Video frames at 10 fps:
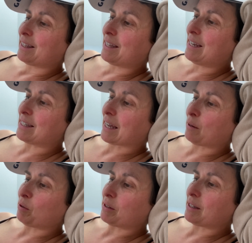These
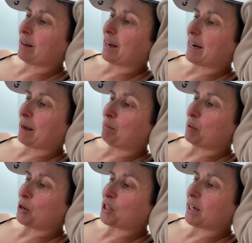animals lie in
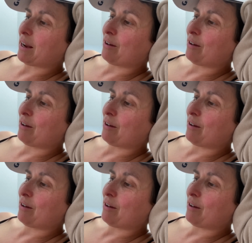ambush in